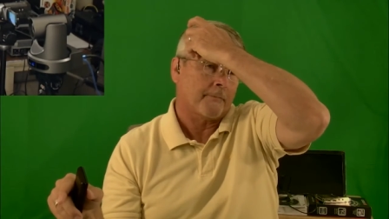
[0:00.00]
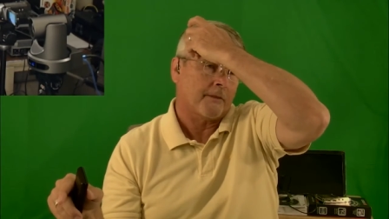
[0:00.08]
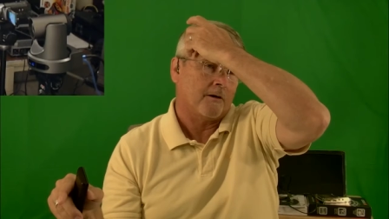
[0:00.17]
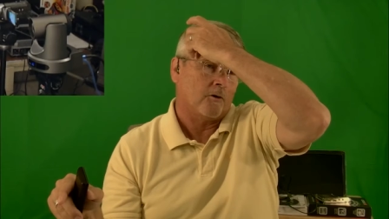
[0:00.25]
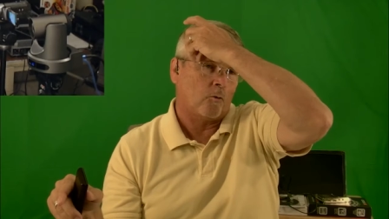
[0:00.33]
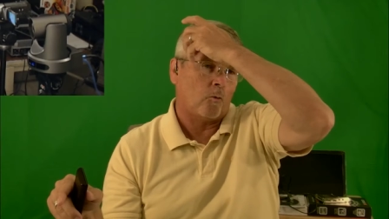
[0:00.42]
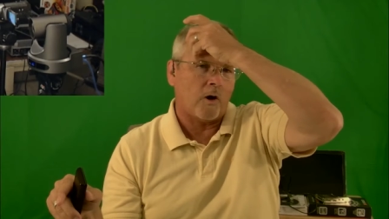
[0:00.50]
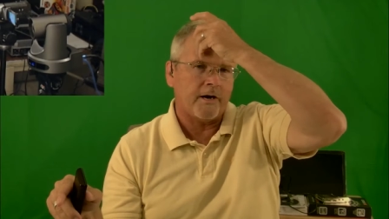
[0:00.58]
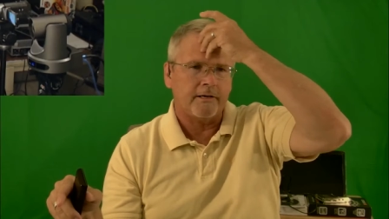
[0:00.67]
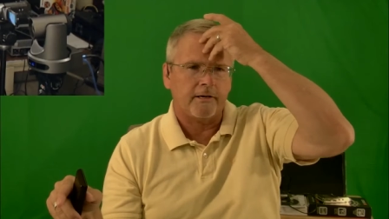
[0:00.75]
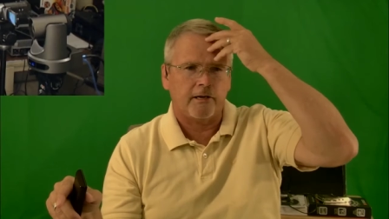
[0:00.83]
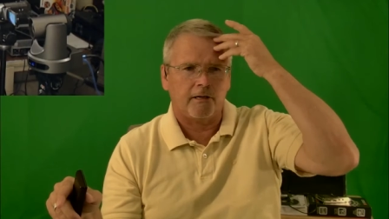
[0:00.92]

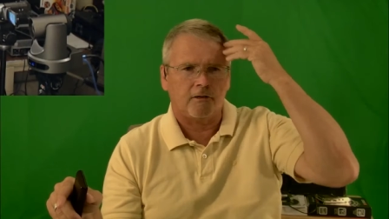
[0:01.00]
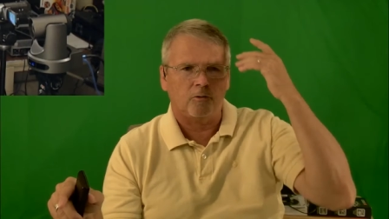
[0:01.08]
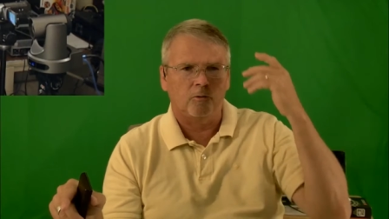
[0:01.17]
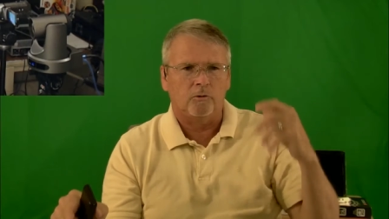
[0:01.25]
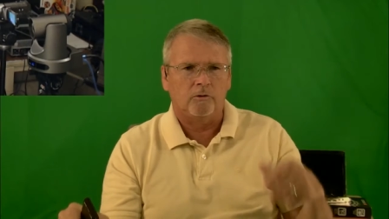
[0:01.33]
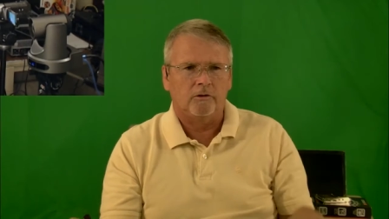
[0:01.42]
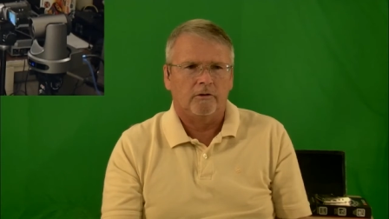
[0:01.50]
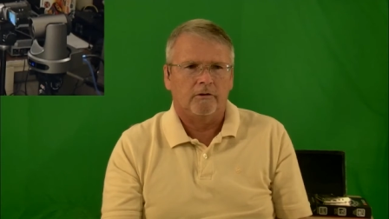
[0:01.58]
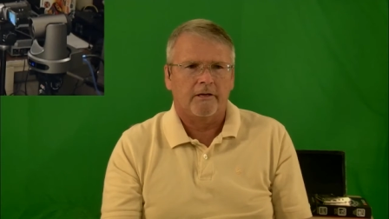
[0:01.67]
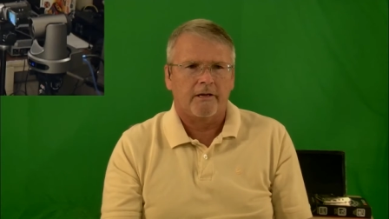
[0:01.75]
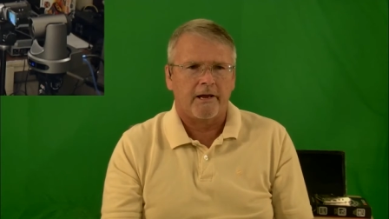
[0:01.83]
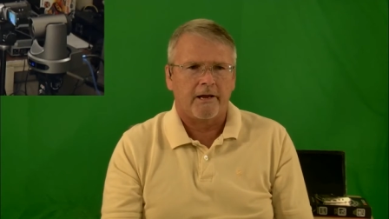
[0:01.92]
Quite a cool little
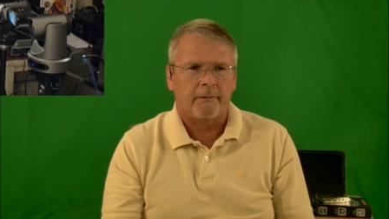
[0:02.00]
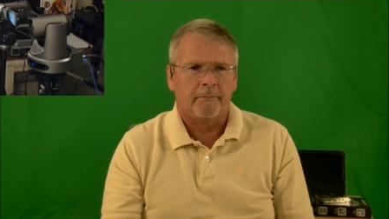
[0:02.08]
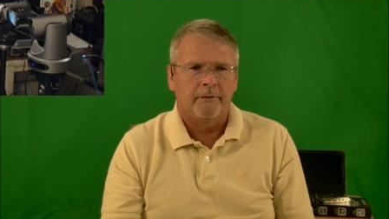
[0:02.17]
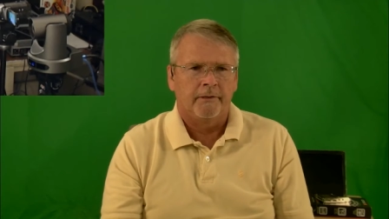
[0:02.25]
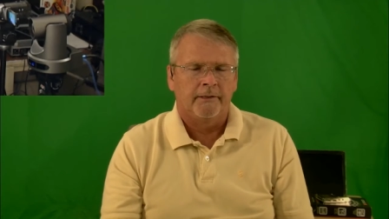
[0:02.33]
cam.